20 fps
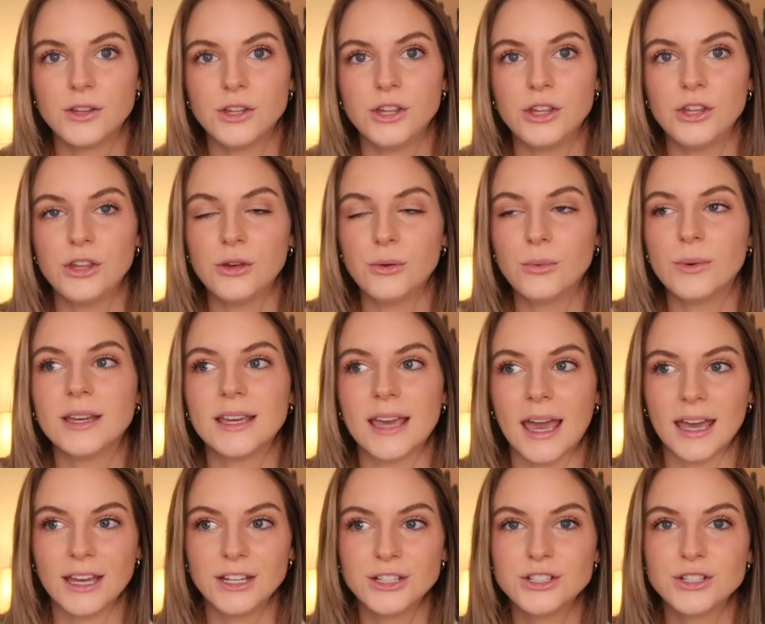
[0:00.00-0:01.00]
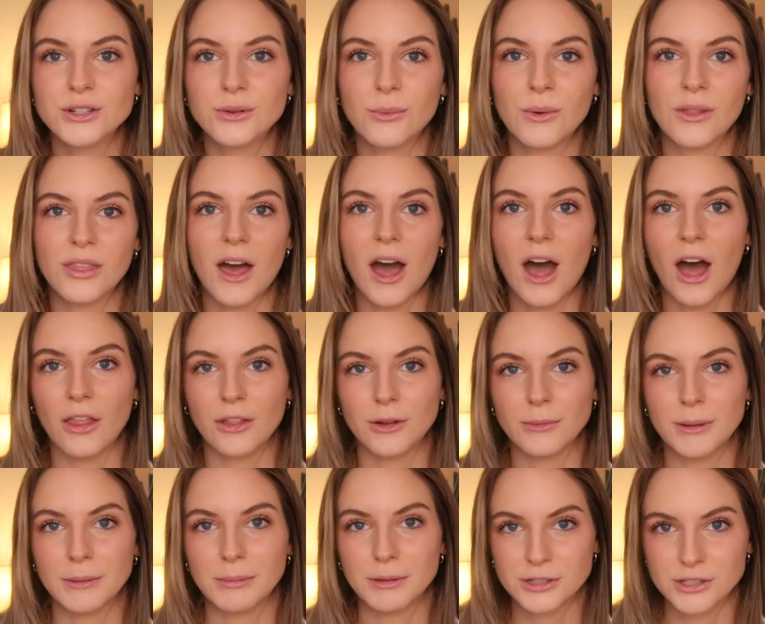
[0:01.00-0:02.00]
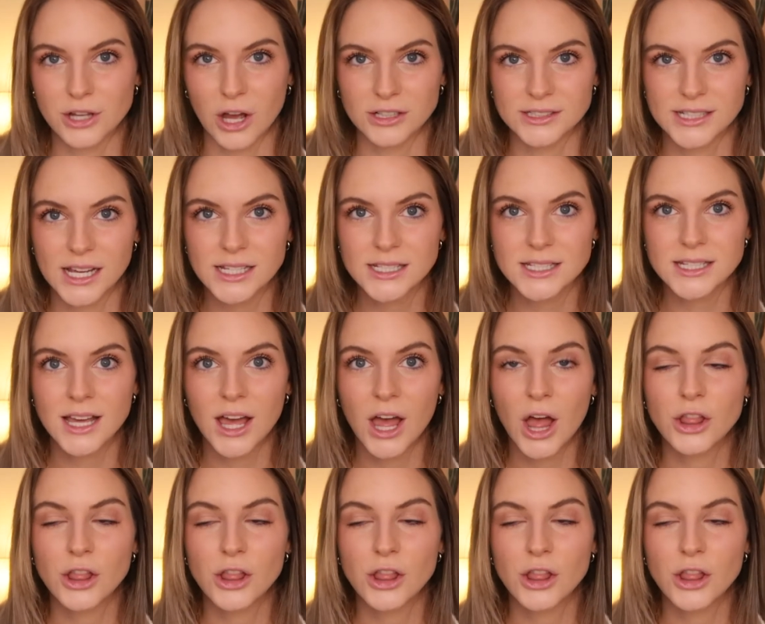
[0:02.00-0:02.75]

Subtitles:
you engage with other people's content,